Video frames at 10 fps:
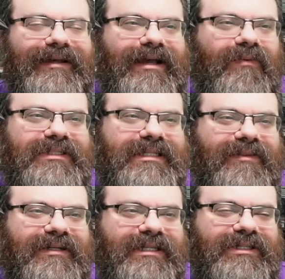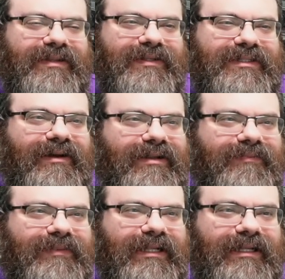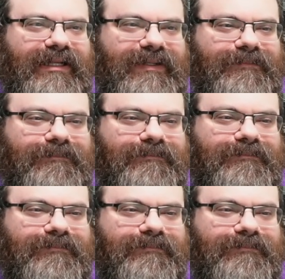Uh, what's the other digit in this column? Um,